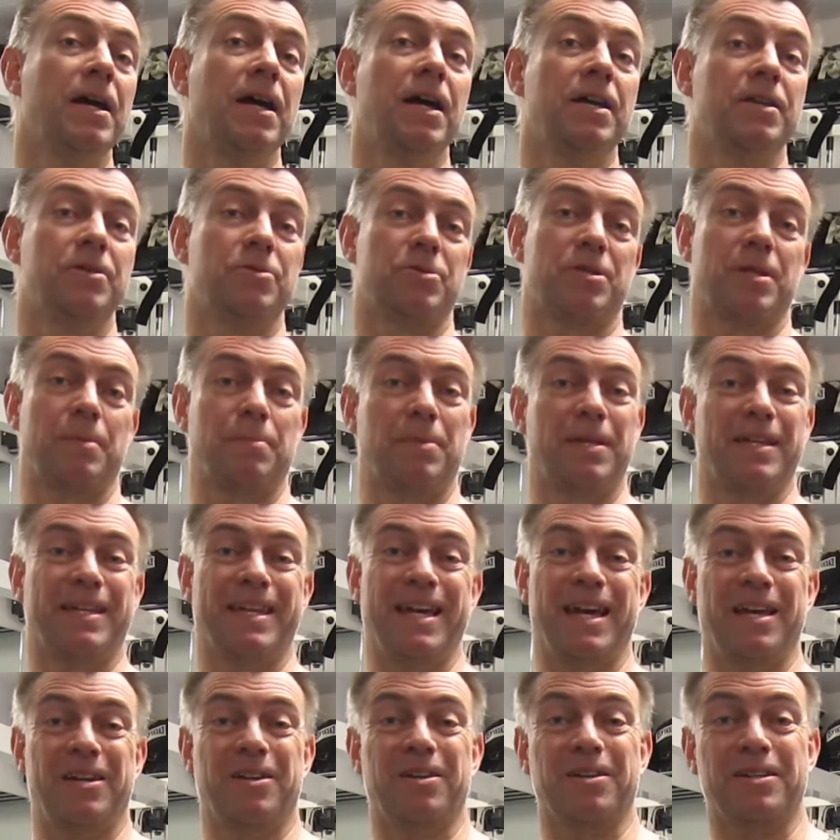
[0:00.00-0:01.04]
you simply
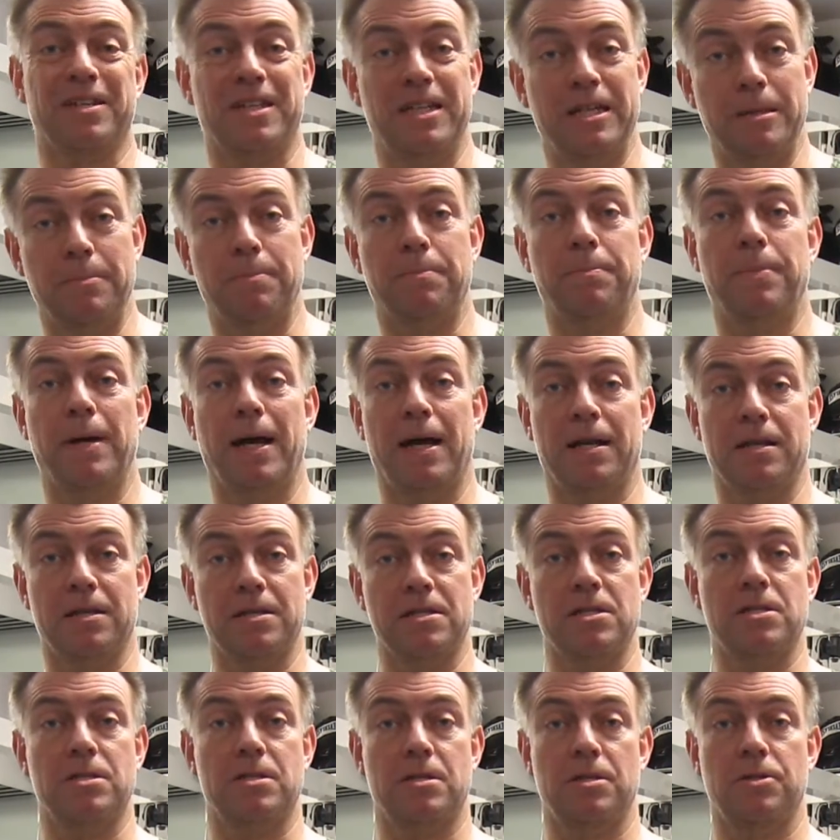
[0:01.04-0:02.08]
cannot keep
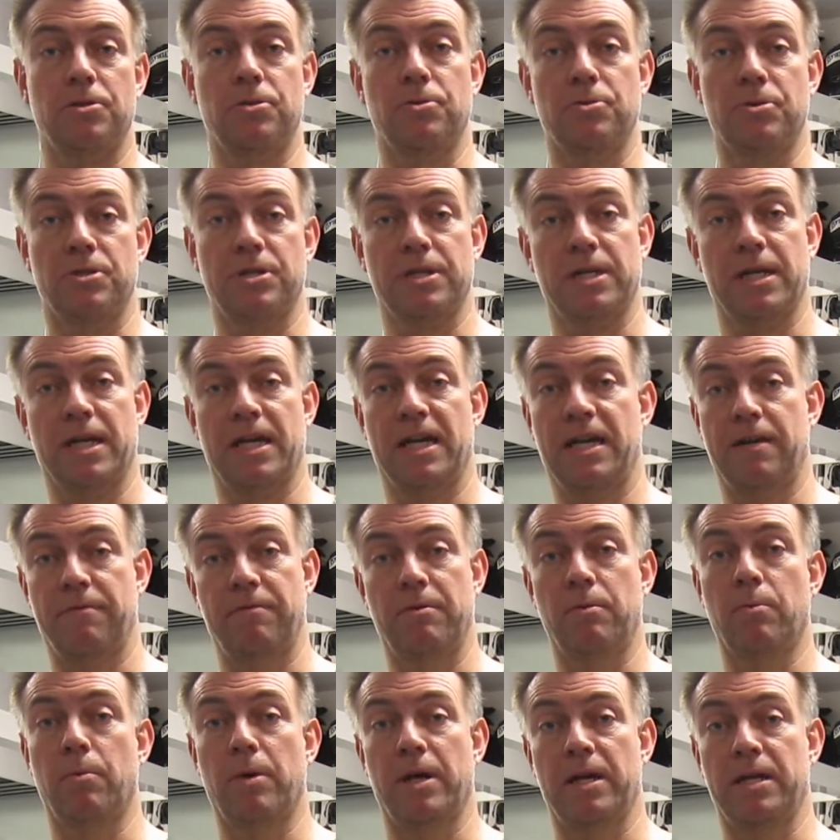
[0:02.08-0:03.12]
balance using a
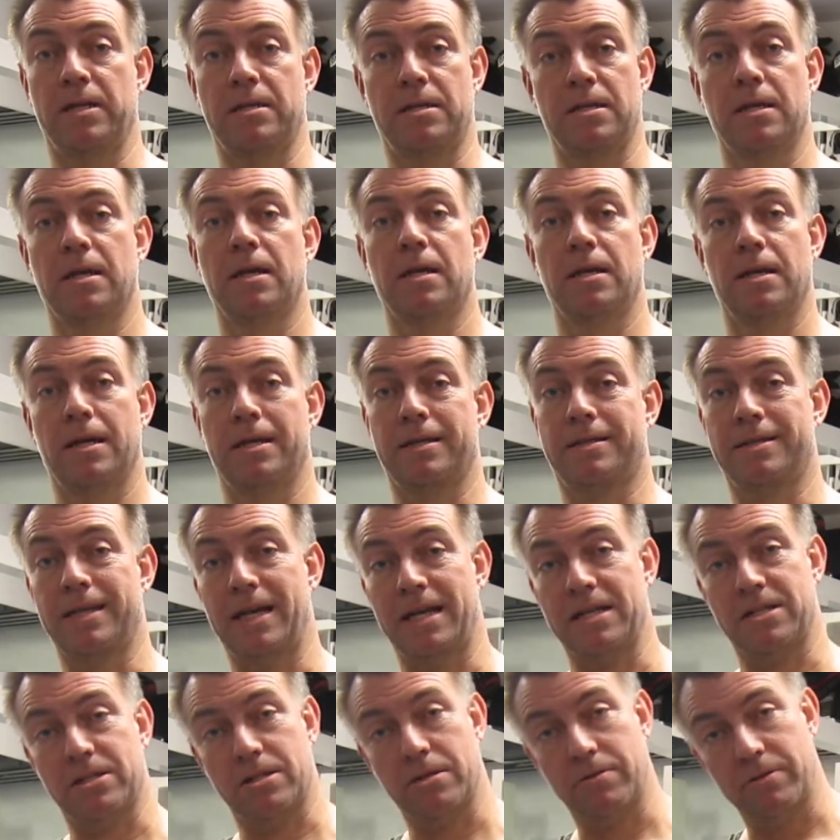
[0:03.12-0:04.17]
heavy weight like
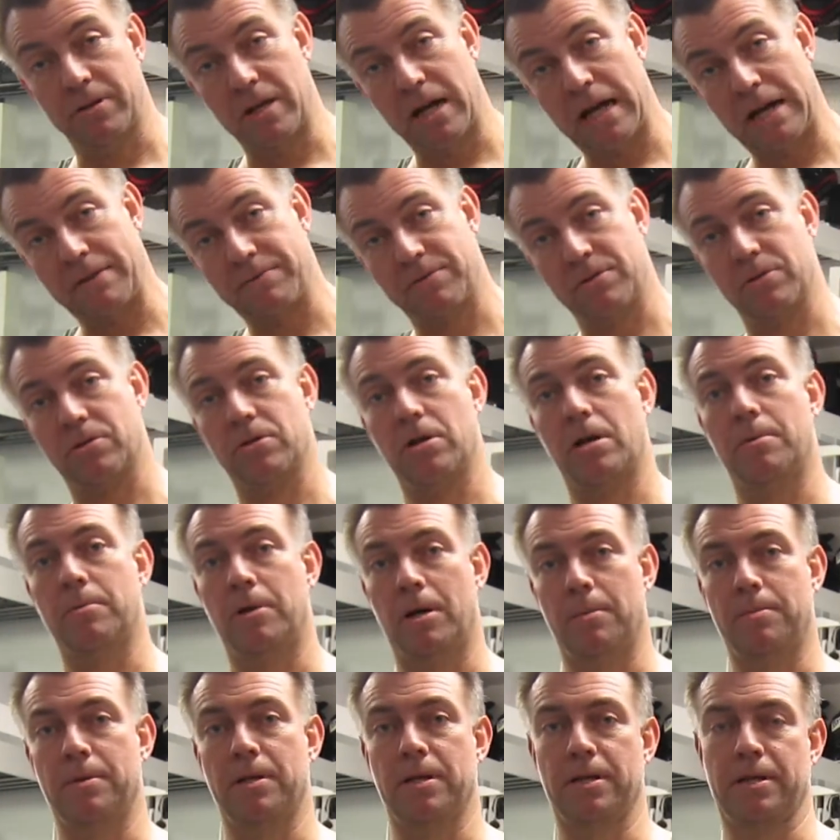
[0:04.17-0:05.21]
that, so you have to come
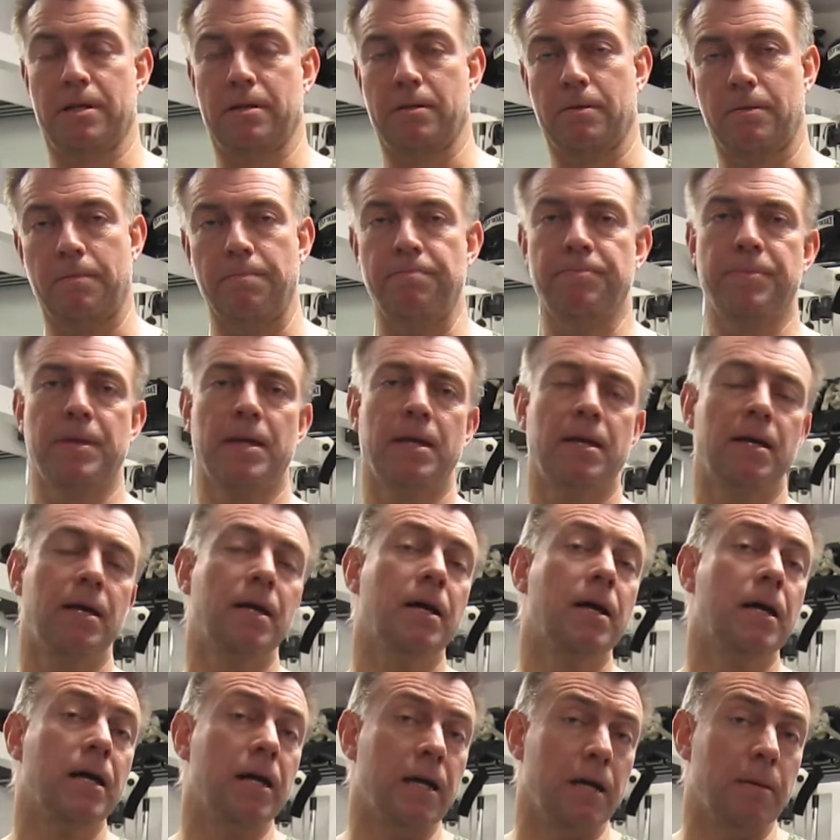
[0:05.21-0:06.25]
up a little.
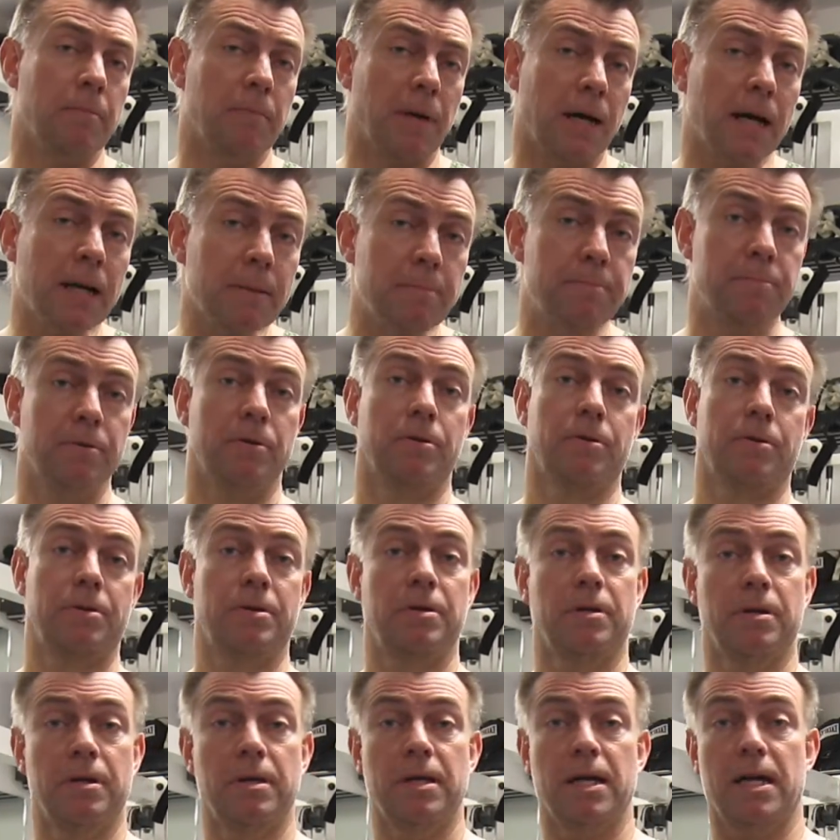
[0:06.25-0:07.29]
In my
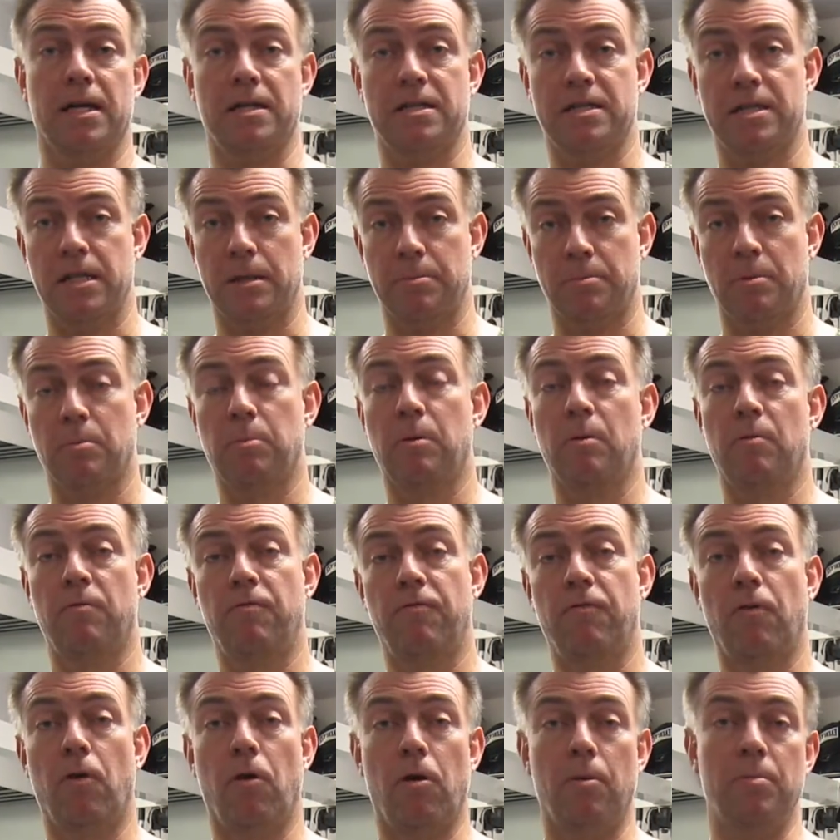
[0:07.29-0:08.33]
book, acceptable
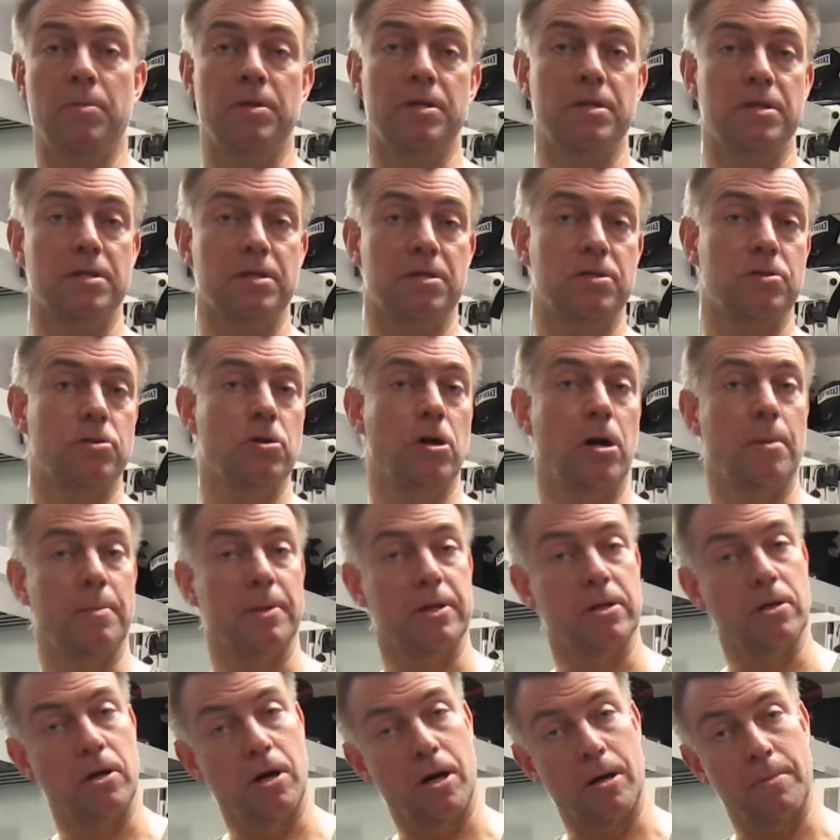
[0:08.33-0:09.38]
form is
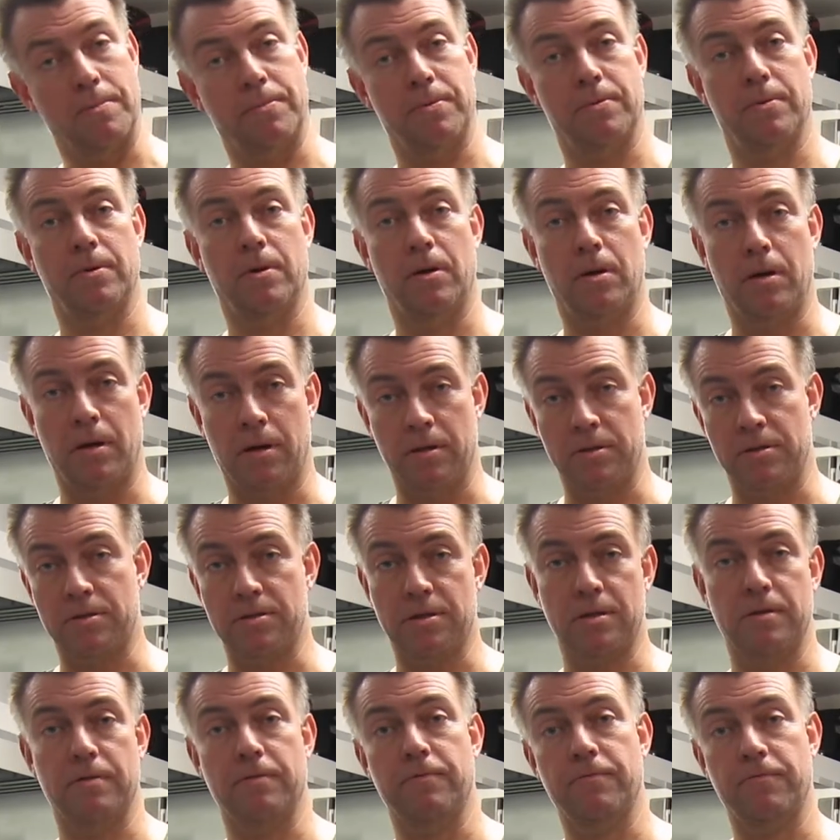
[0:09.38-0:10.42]
coming up
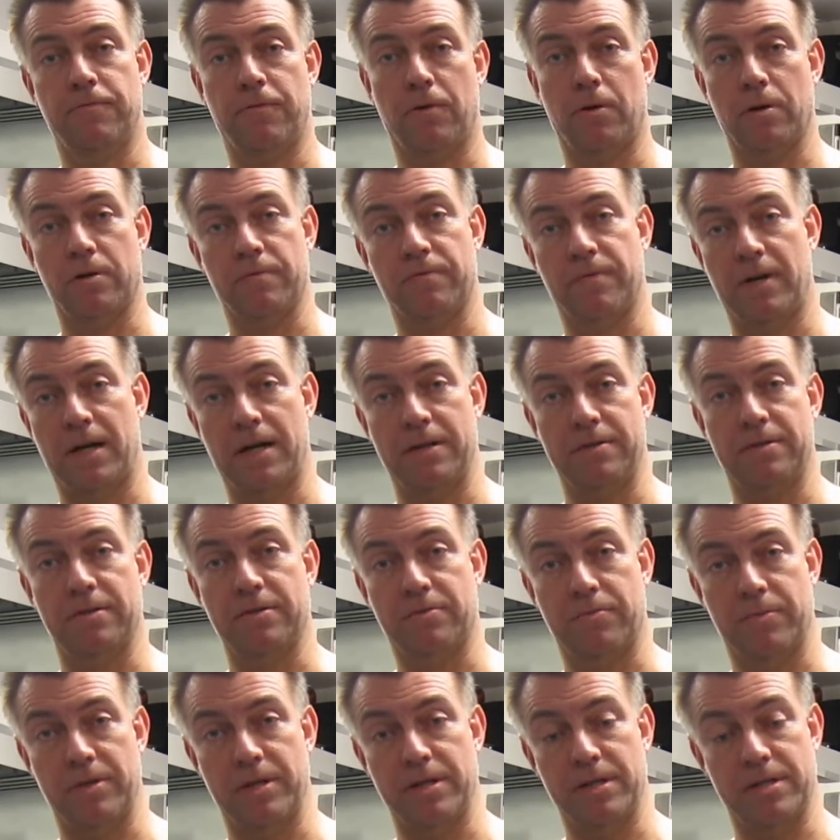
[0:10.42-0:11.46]
until 45
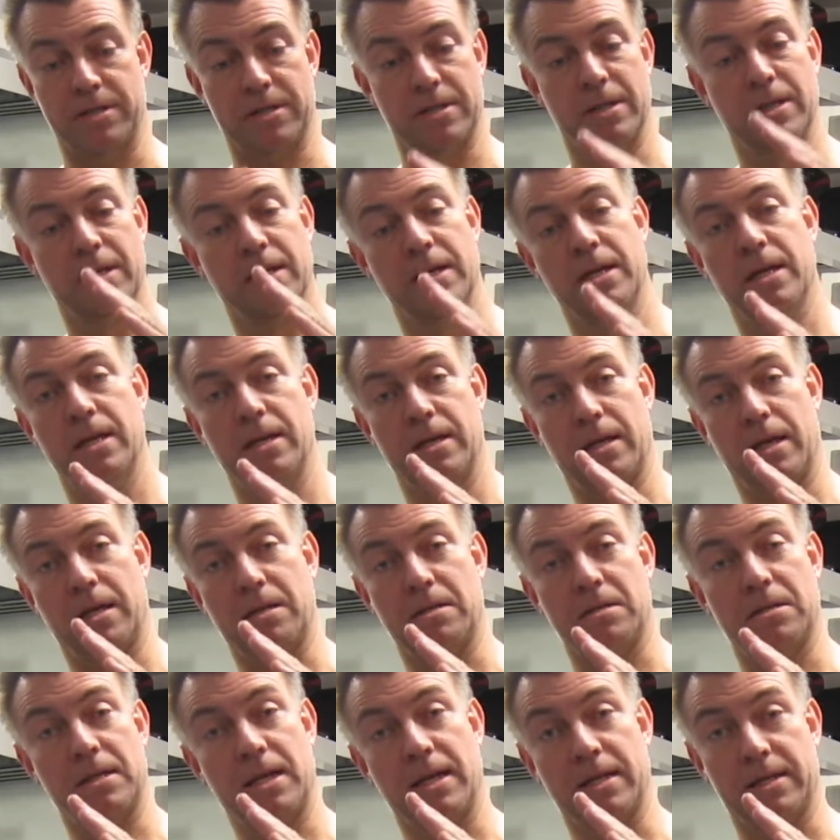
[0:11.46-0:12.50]
degrees. That
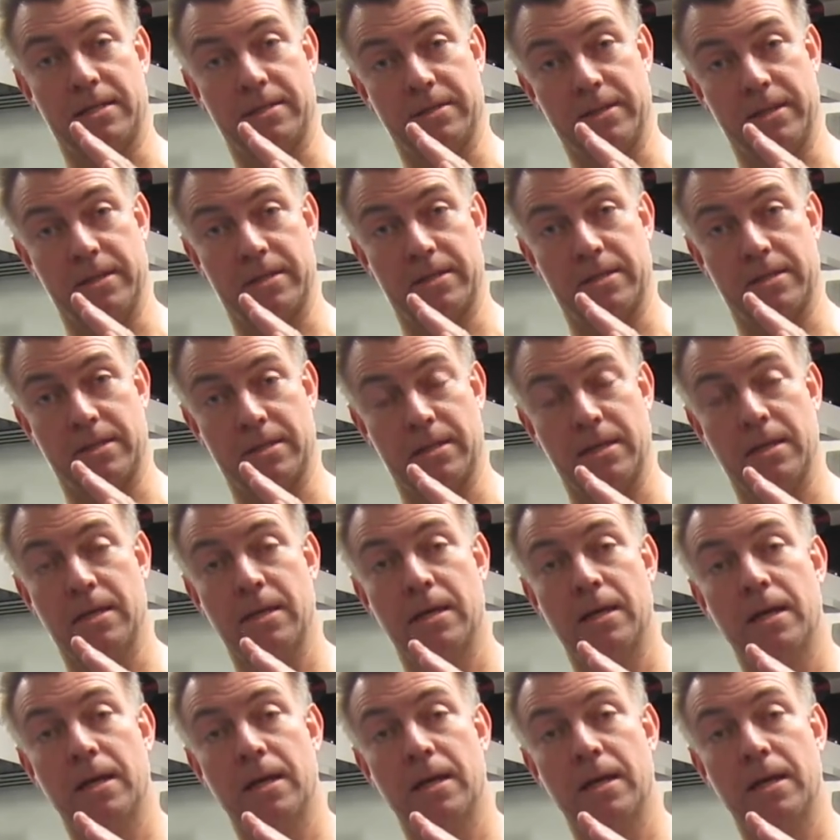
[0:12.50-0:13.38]
is like this.